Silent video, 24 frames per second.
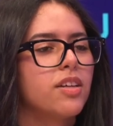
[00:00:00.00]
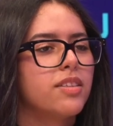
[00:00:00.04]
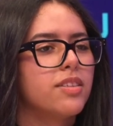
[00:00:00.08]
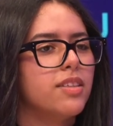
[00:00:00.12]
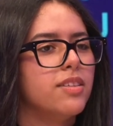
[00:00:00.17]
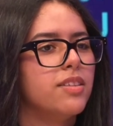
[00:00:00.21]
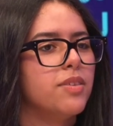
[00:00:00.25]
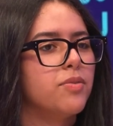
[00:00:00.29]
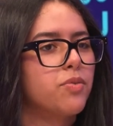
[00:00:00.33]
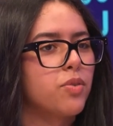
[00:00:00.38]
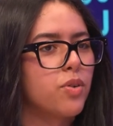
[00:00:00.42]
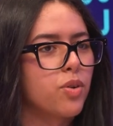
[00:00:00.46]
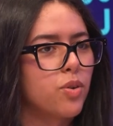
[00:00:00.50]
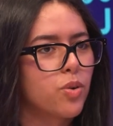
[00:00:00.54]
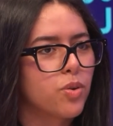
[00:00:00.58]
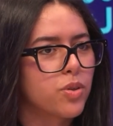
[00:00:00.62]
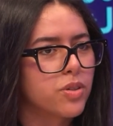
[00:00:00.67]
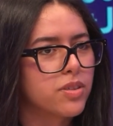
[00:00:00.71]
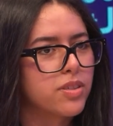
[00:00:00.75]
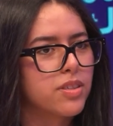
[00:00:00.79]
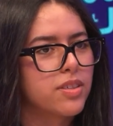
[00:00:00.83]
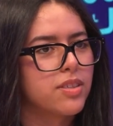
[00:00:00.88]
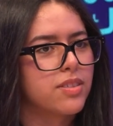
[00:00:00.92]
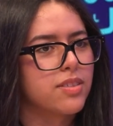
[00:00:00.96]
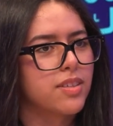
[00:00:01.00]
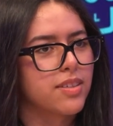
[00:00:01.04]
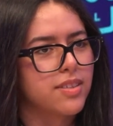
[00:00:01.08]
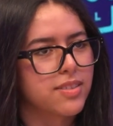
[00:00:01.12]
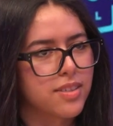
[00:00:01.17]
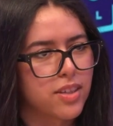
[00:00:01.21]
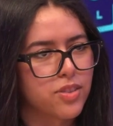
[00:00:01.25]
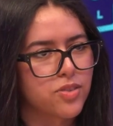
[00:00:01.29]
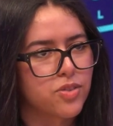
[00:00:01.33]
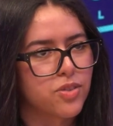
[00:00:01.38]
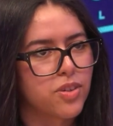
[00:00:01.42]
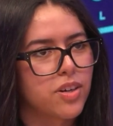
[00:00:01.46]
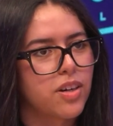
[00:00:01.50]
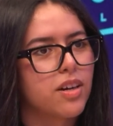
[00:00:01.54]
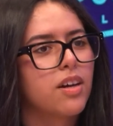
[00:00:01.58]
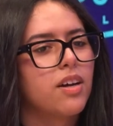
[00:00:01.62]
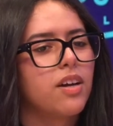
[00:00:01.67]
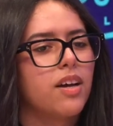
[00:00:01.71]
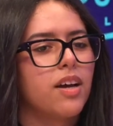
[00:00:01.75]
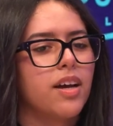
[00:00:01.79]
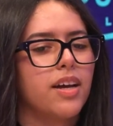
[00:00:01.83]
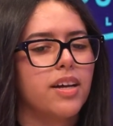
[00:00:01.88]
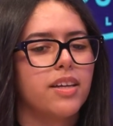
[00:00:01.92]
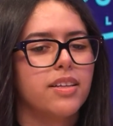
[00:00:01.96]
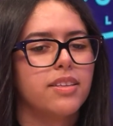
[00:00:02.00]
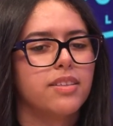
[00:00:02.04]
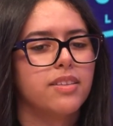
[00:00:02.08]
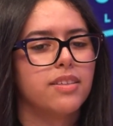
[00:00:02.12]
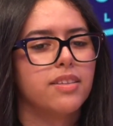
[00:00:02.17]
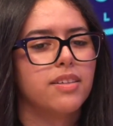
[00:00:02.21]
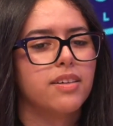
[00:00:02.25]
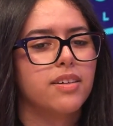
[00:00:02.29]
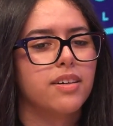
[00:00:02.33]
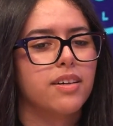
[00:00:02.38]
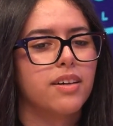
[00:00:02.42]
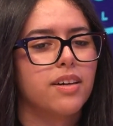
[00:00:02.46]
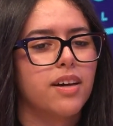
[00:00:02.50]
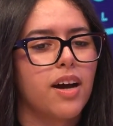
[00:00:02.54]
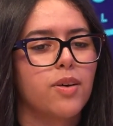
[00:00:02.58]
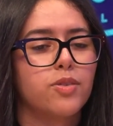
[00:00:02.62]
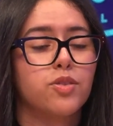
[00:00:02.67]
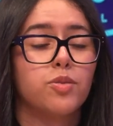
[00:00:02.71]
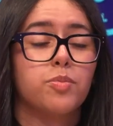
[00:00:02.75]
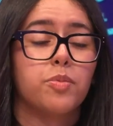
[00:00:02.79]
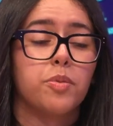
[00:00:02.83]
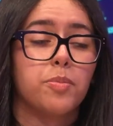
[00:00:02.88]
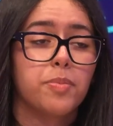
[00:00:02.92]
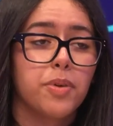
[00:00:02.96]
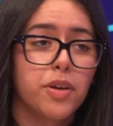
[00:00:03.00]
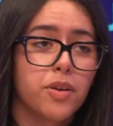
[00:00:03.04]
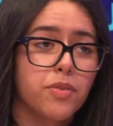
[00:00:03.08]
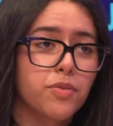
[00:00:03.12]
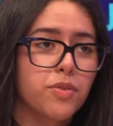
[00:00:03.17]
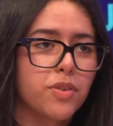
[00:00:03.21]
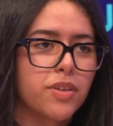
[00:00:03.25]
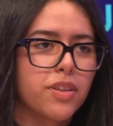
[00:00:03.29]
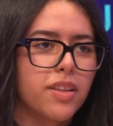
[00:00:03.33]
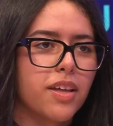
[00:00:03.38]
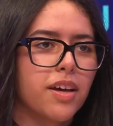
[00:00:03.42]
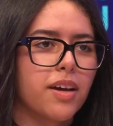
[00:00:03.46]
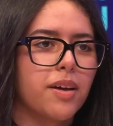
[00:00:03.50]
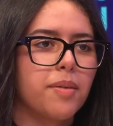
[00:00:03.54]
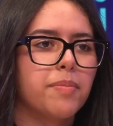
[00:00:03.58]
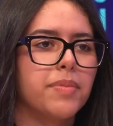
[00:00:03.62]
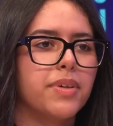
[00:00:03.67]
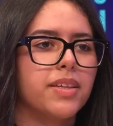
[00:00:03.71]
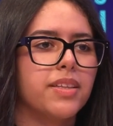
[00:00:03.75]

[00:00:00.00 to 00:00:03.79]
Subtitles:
the different courses, etc., and how to prepare for them.